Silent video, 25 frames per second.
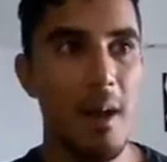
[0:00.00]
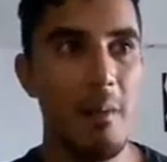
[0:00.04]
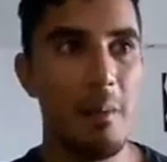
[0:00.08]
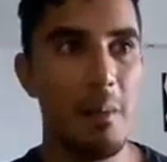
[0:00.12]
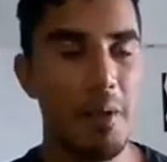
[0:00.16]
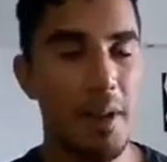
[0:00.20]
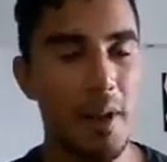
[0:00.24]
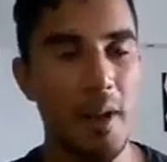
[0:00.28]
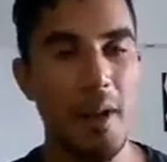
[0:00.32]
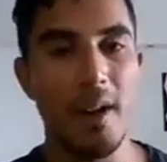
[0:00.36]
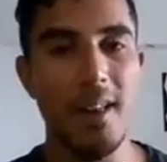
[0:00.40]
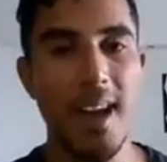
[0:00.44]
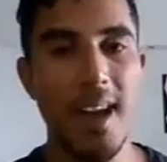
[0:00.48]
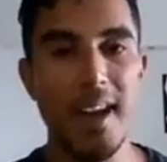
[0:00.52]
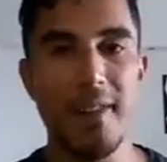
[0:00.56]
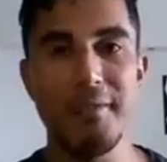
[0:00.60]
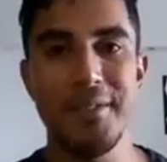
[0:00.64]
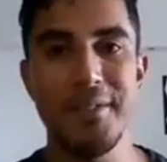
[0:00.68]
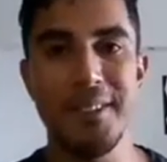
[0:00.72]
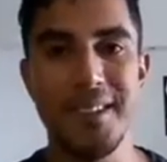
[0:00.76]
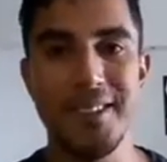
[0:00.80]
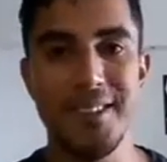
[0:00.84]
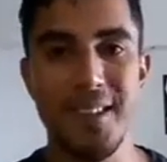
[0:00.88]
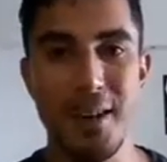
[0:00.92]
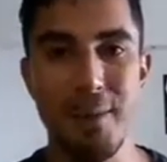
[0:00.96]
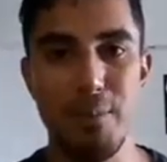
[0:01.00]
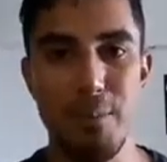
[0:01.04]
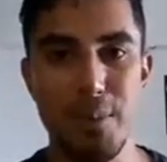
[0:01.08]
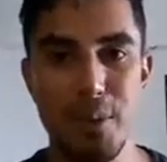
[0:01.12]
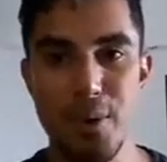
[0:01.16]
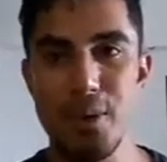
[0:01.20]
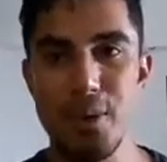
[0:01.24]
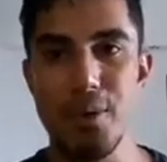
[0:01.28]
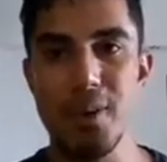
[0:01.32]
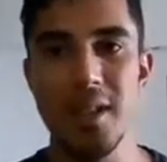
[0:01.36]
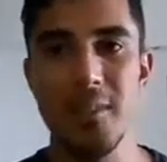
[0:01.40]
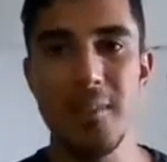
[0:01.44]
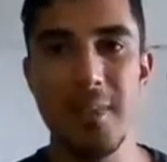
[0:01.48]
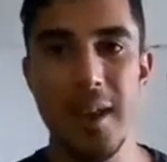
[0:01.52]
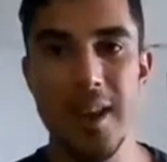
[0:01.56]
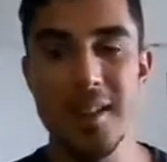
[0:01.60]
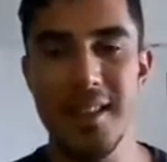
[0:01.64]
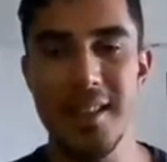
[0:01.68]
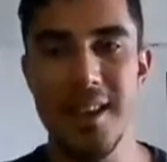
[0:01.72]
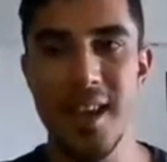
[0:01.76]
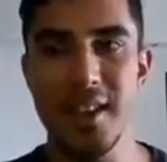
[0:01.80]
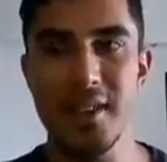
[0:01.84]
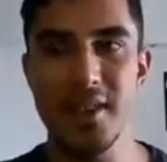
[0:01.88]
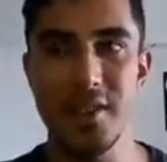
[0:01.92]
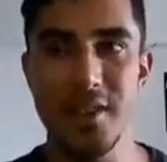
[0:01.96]
but there are a lot of things that are purely
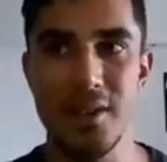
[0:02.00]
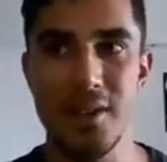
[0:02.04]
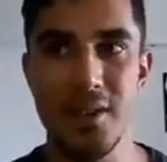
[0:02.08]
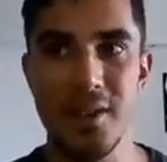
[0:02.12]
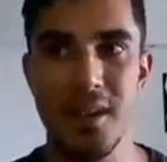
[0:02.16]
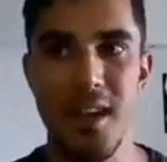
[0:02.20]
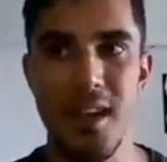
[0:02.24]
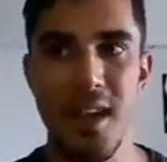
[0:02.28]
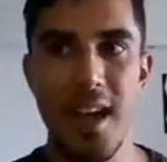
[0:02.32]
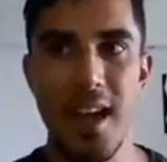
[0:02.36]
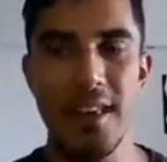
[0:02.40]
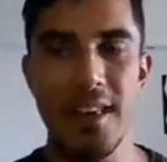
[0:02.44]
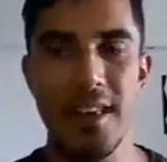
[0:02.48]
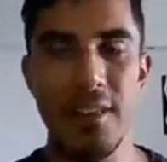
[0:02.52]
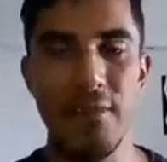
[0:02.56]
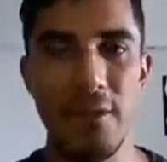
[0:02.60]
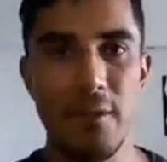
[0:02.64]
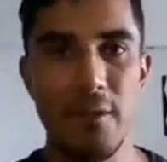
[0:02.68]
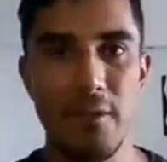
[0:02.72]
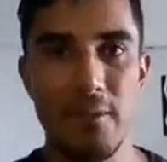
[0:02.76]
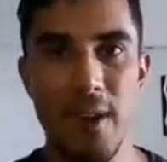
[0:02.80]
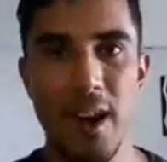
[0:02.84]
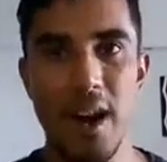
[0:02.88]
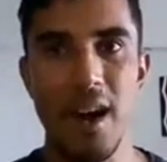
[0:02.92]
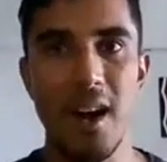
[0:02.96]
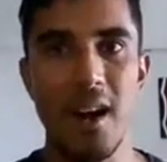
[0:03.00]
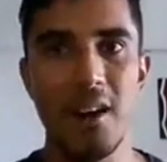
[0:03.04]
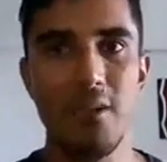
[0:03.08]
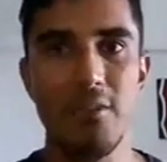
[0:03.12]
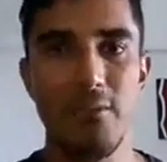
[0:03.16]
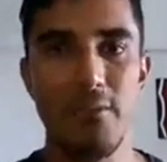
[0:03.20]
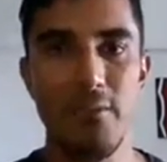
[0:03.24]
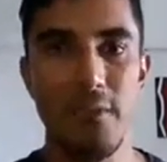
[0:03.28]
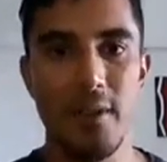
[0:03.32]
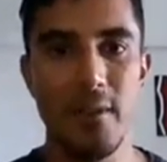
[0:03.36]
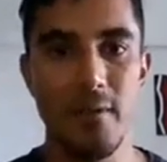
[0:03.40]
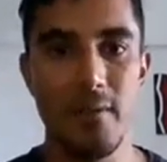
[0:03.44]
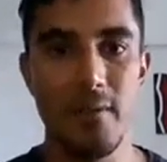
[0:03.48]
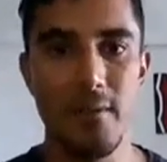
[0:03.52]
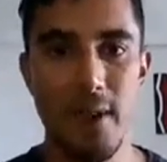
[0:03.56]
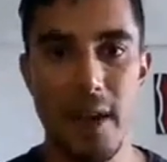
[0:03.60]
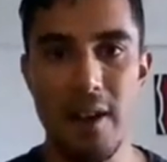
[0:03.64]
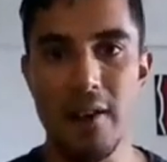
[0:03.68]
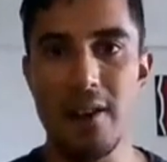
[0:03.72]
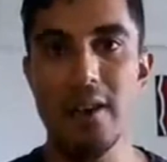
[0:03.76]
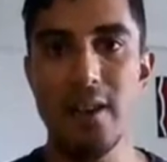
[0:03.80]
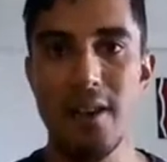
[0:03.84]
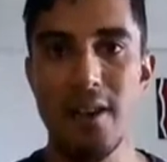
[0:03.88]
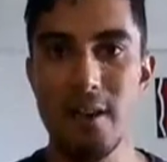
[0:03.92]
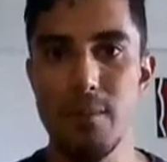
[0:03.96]
biological, and they've evolved for
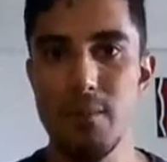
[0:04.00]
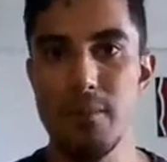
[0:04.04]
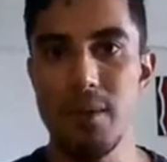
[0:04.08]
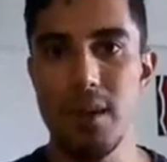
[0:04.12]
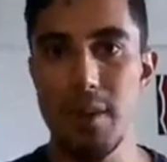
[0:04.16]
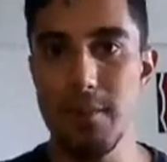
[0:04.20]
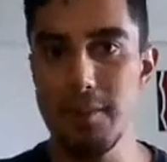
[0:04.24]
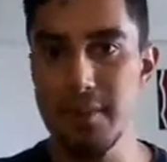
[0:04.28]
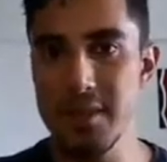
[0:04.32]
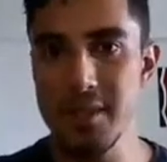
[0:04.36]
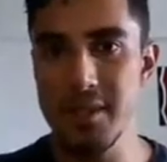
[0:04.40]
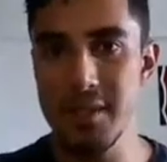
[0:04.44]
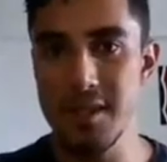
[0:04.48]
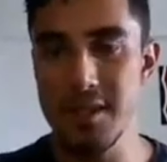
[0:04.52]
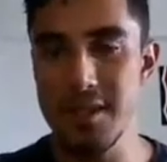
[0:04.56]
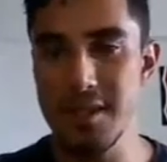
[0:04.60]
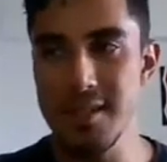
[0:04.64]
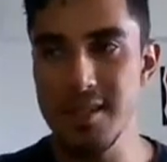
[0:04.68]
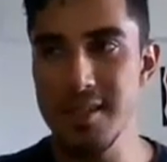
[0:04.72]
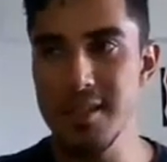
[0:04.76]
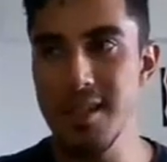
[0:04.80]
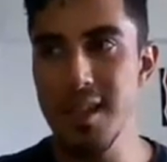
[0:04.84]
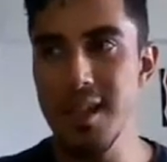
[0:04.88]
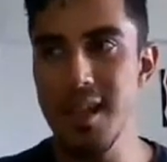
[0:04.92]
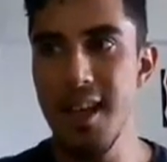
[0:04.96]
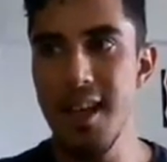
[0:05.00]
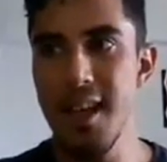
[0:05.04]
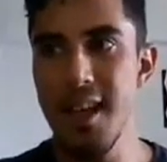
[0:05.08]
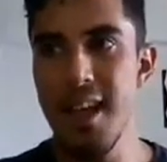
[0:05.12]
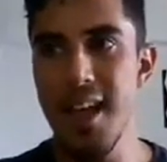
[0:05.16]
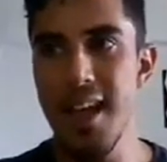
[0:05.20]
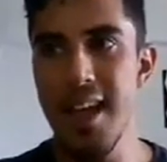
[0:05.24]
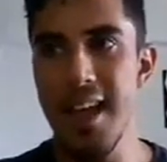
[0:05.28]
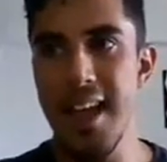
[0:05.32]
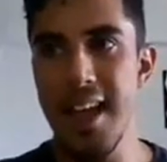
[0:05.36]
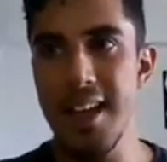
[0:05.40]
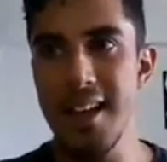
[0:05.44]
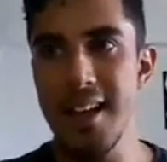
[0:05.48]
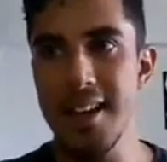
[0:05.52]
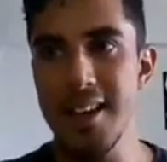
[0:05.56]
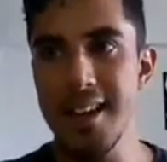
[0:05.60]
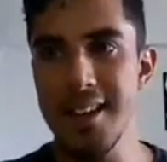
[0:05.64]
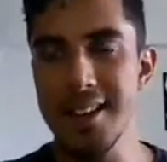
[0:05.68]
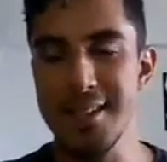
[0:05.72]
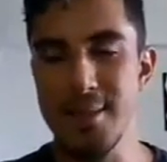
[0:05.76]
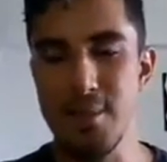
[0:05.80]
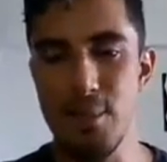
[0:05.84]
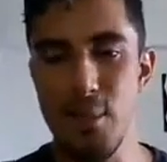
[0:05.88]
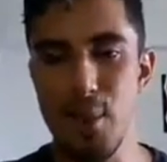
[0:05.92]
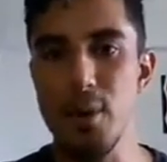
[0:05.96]
very good purposes. And
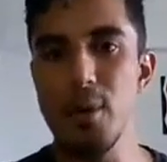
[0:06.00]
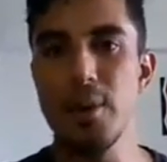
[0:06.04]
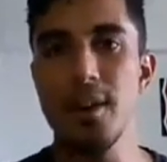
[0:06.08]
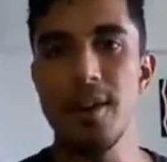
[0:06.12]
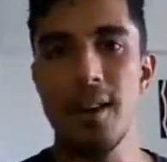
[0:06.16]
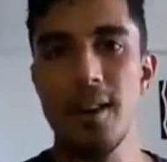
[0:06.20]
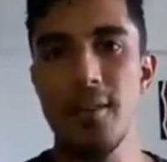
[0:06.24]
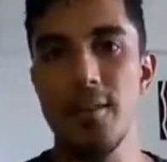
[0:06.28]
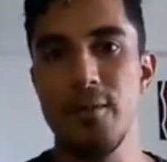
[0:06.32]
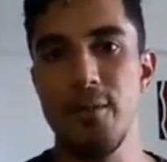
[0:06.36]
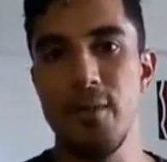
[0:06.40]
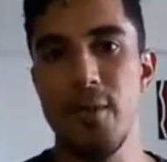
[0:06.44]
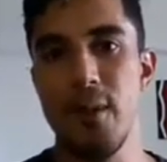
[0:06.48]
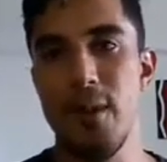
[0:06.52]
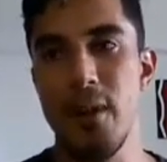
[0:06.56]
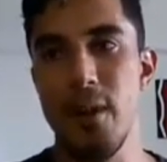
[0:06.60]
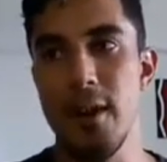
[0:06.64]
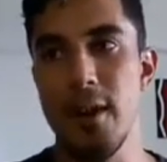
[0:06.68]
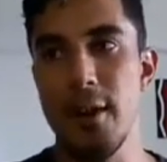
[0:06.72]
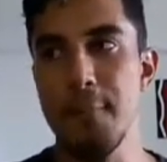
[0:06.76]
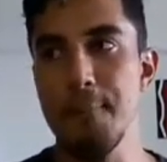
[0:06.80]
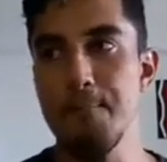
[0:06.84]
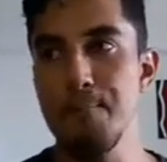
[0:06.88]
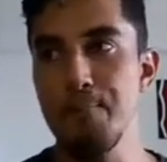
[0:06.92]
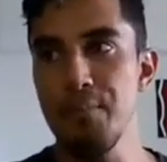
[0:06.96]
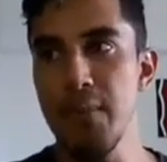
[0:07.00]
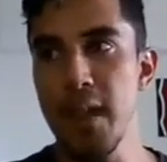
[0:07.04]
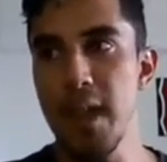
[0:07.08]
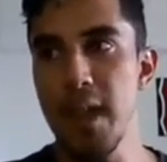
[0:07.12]
it's important for